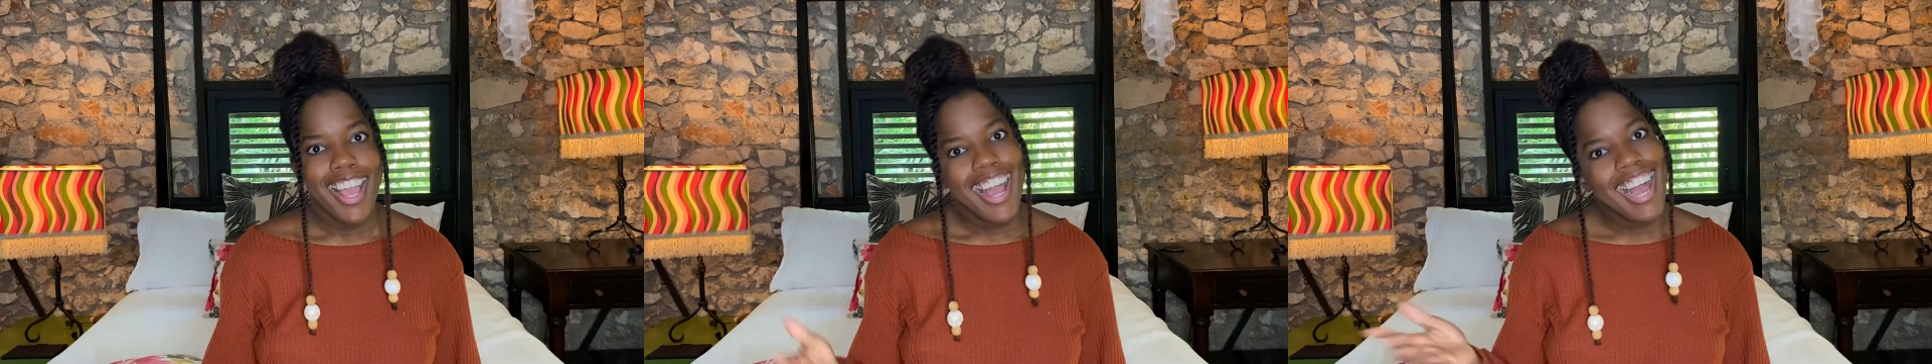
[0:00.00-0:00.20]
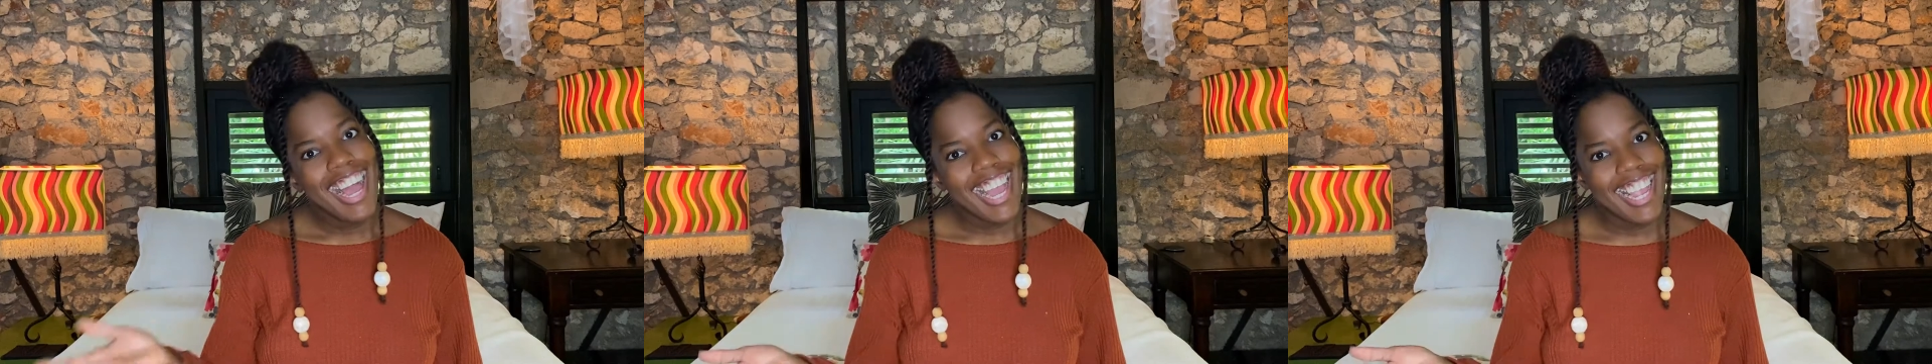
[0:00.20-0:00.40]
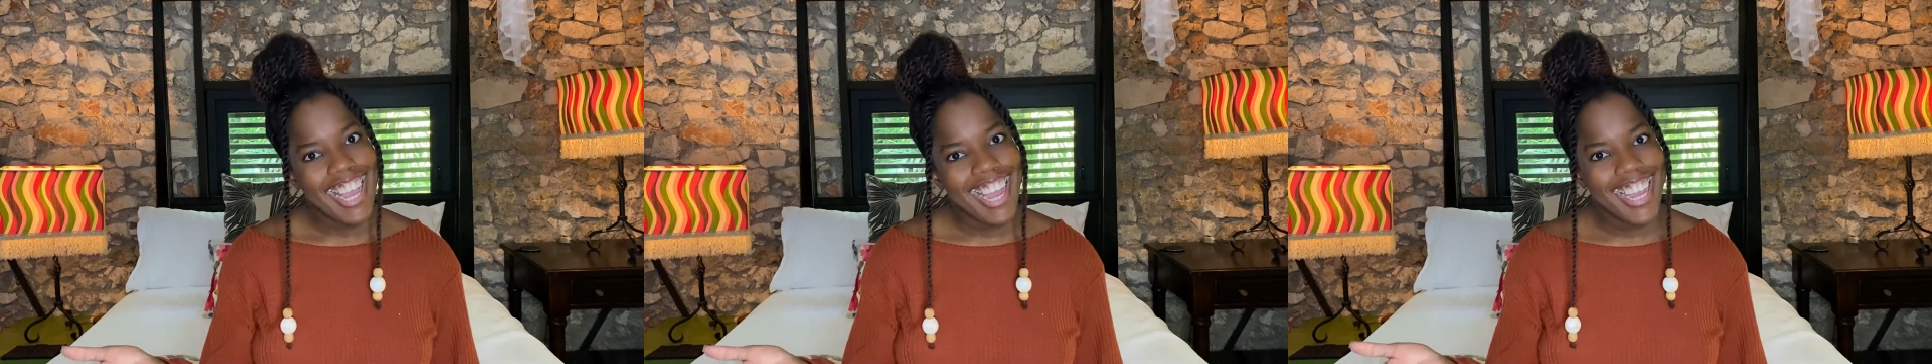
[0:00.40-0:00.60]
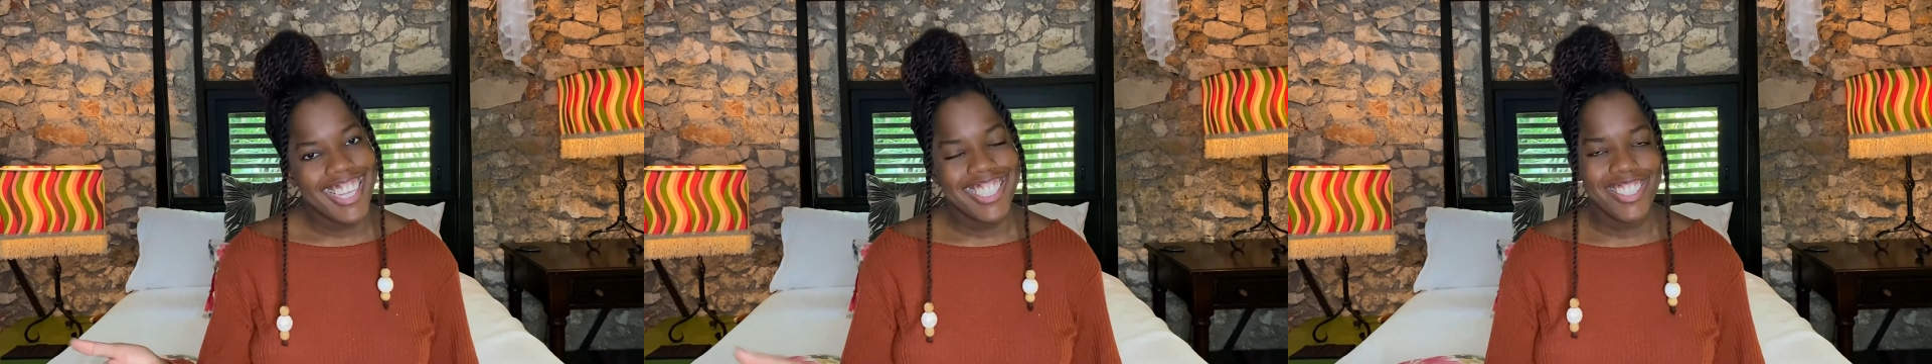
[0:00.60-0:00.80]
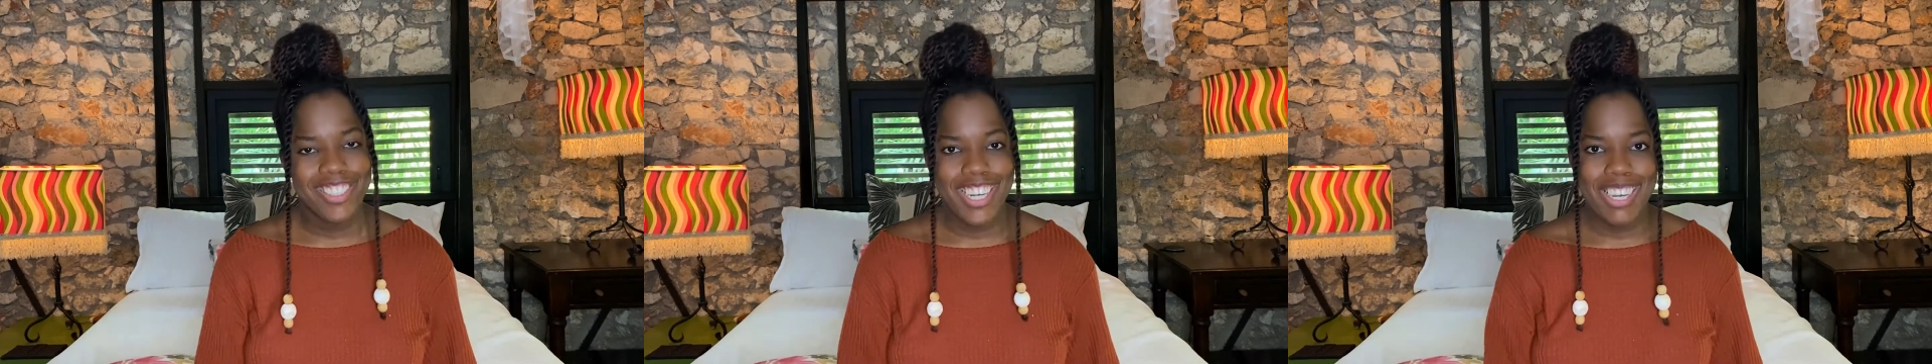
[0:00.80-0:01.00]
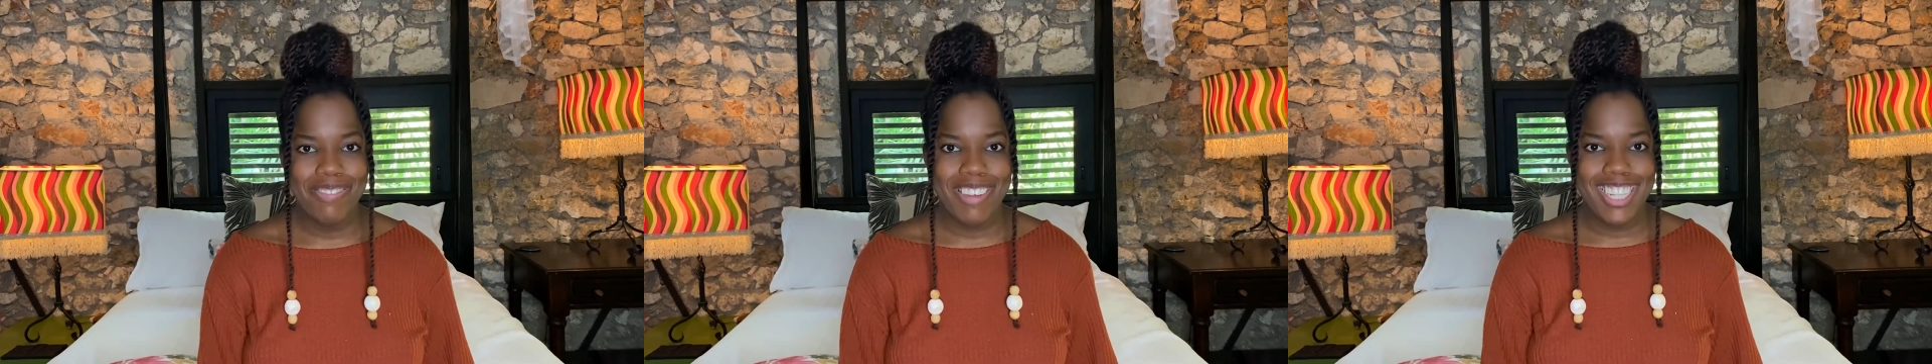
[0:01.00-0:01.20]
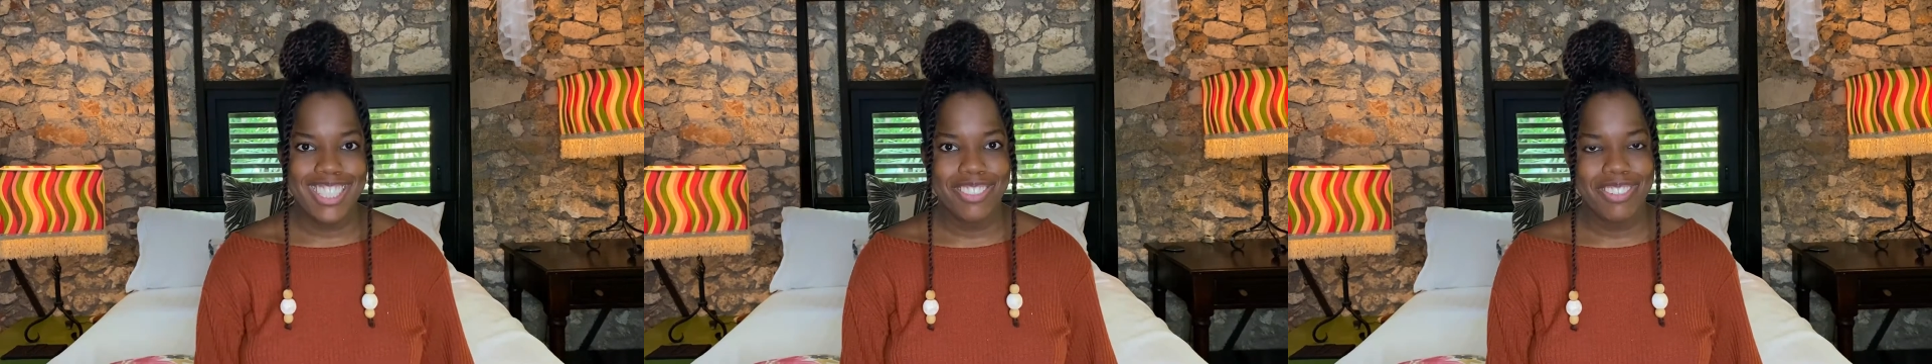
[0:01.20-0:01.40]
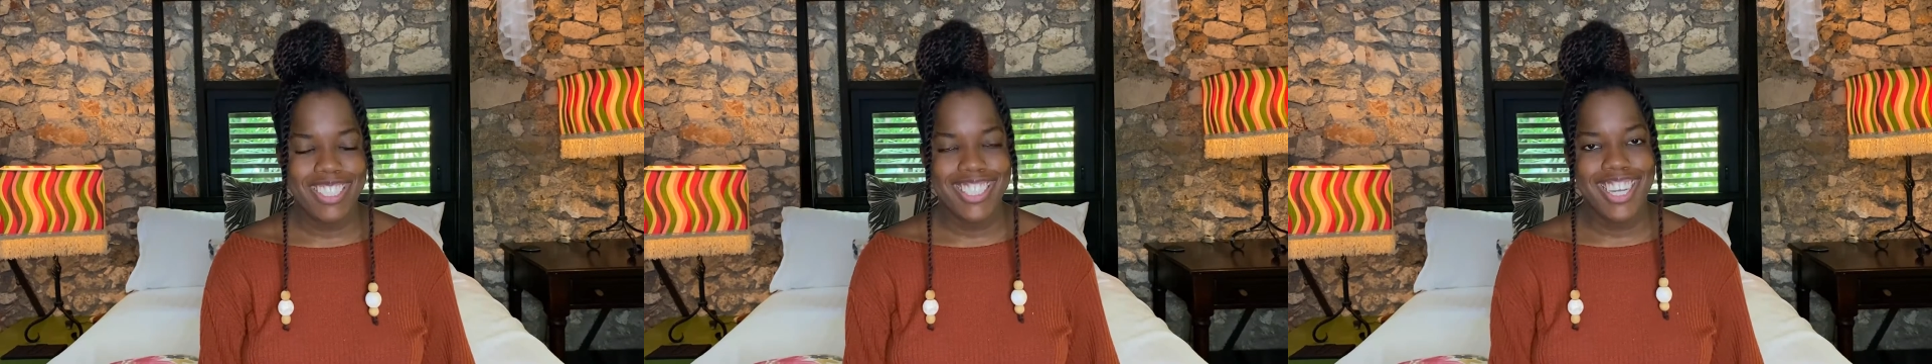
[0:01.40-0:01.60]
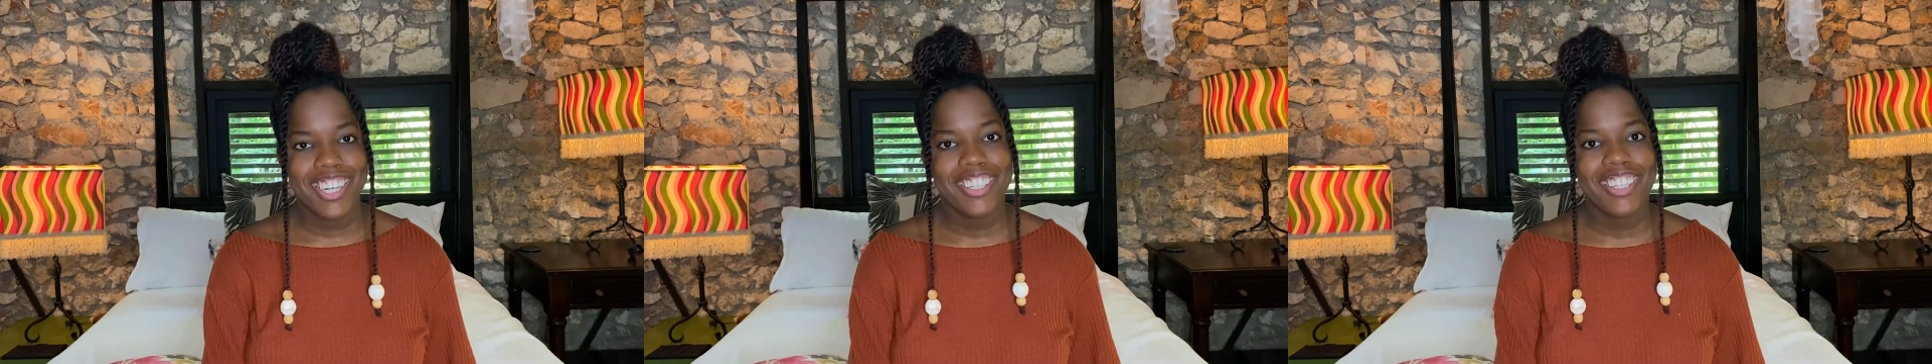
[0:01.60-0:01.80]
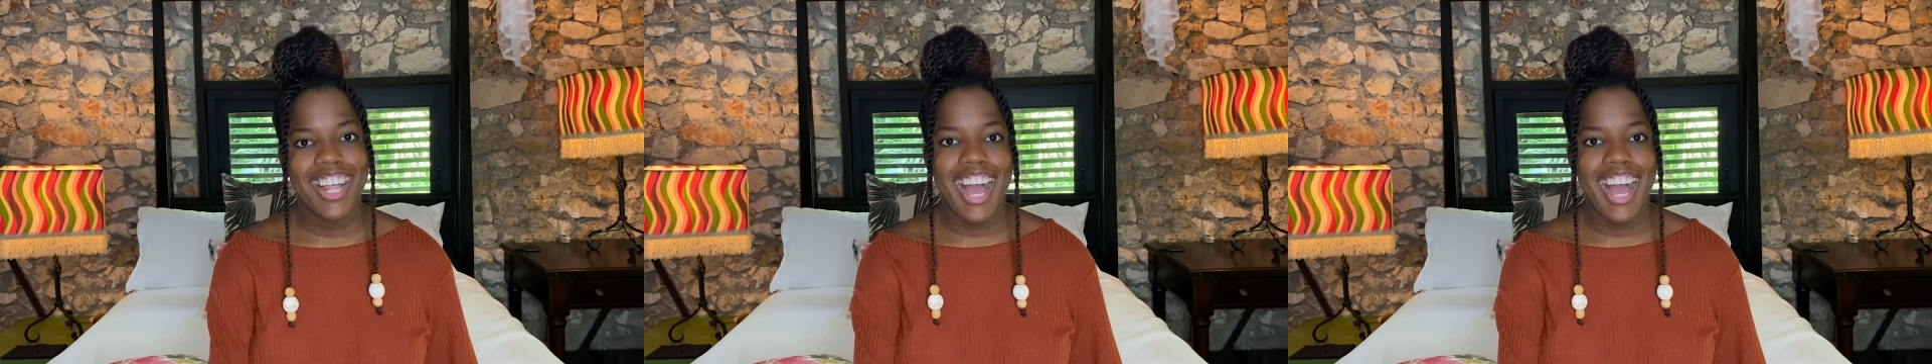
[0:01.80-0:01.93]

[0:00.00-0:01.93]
Hi guys, welcome back to my channel.